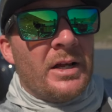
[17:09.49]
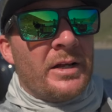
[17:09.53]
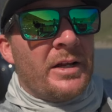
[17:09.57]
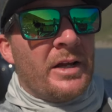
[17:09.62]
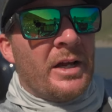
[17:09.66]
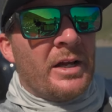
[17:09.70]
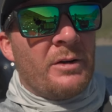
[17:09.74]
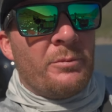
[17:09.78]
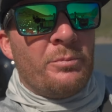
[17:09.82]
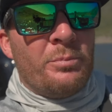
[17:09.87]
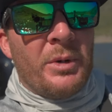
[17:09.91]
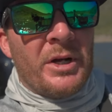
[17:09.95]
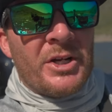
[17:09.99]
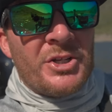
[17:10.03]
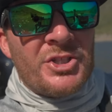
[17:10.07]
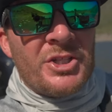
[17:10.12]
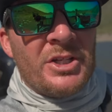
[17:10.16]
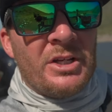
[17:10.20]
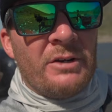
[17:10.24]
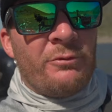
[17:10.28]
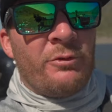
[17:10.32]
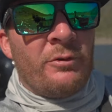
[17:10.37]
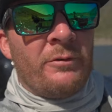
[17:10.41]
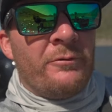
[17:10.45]
Caught a bunch
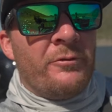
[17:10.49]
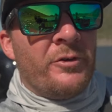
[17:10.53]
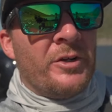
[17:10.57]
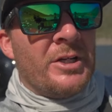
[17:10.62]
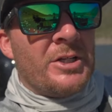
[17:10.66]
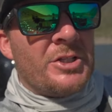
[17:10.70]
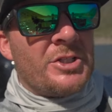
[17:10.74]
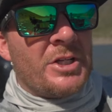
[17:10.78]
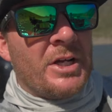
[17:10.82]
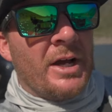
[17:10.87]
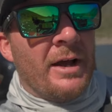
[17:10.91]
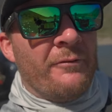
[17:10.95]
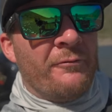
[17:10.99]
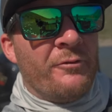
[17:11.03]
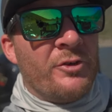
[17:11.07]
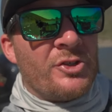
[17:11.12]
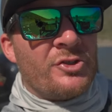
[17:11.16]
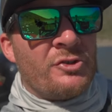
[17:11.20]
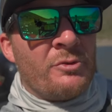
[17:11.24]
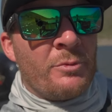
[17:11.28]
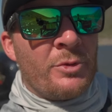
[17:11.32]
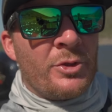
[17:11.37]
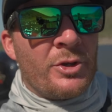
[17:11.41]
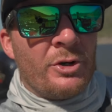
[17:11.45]
of different fish, caught
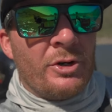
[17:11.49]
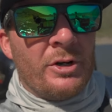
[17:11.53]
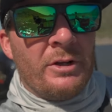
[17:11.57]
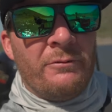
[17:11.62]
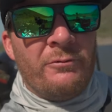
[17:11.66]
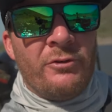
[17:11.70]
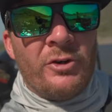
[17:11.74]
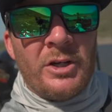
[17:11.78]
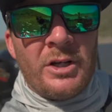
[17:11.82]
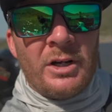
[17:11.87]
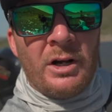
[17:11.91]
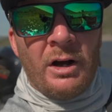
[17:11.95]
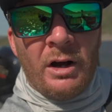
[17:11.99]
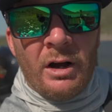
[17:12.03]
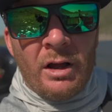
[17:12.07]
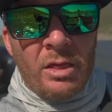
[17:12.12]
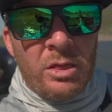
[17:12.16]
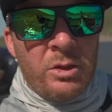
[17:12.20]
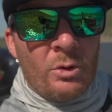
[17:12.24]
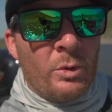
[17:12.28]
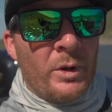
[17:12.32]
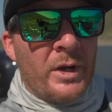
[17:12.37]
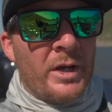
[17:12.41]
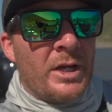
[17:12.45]
fish from 30 foot all
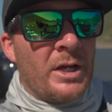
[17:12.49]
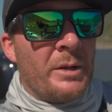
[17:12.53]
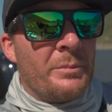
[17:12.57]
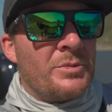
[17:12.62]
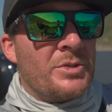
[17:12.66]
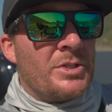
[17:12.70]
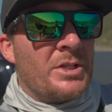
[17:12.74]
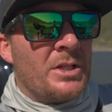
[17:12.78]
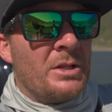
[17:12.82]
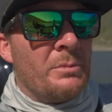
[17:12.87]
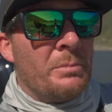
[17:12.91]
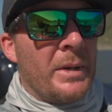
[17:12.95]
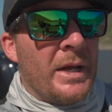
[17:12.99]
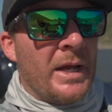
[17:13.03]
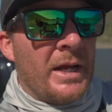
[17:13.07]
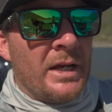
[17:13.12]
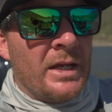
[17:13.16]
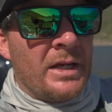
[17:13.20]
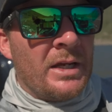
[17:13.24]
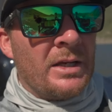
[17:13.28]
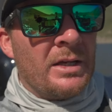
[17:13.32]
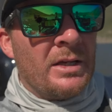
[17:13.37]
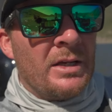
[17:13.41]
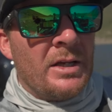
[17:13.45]
the way up to the
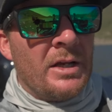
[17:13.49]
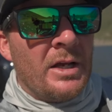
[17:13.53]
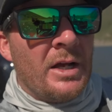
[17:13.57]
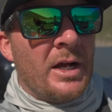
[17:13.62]
bank.